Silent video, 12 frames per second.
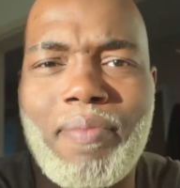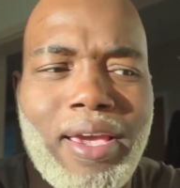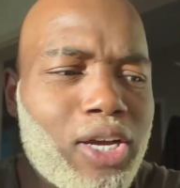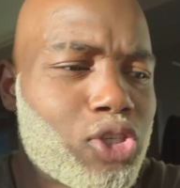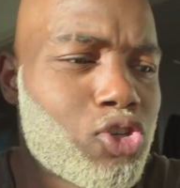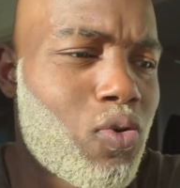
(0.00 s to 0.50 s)
make
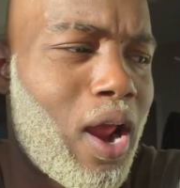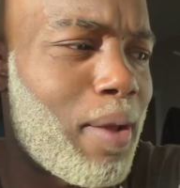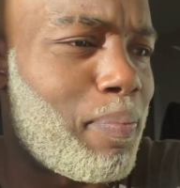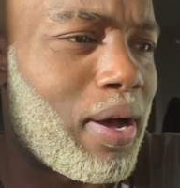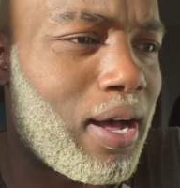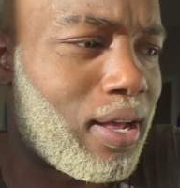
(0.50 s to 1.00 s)
a
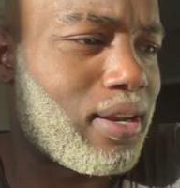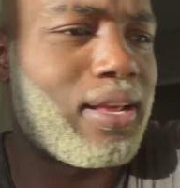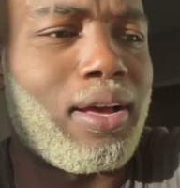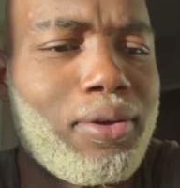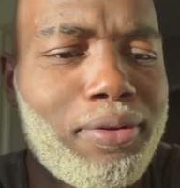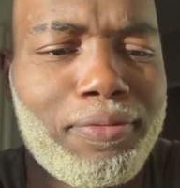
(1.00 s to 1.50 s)
tripod
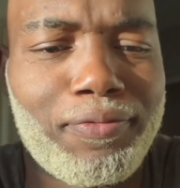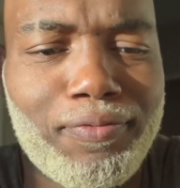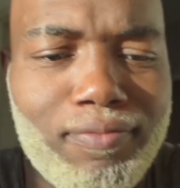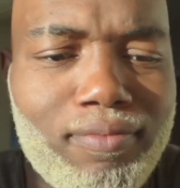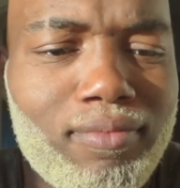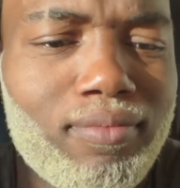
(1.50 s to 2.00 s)
out of
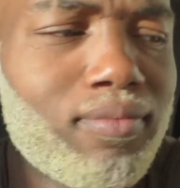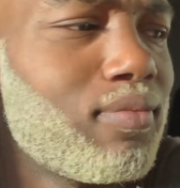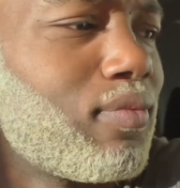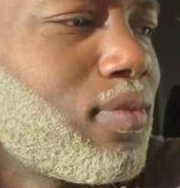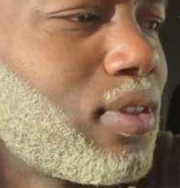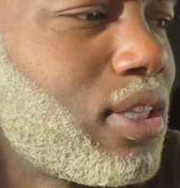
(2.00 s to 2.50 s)

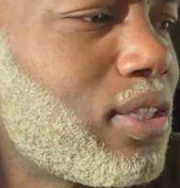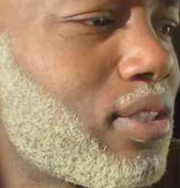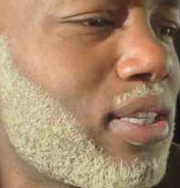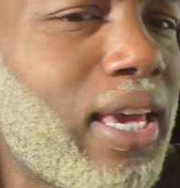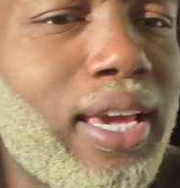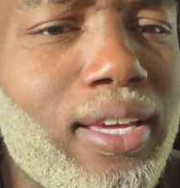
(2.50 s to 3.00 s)
these
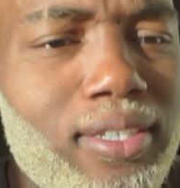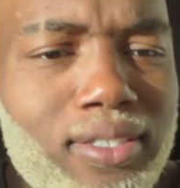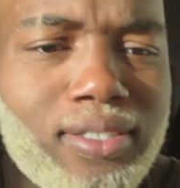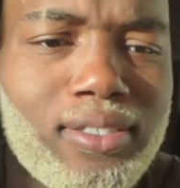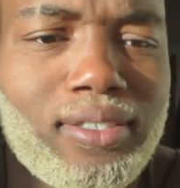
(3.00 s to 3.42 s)
cans.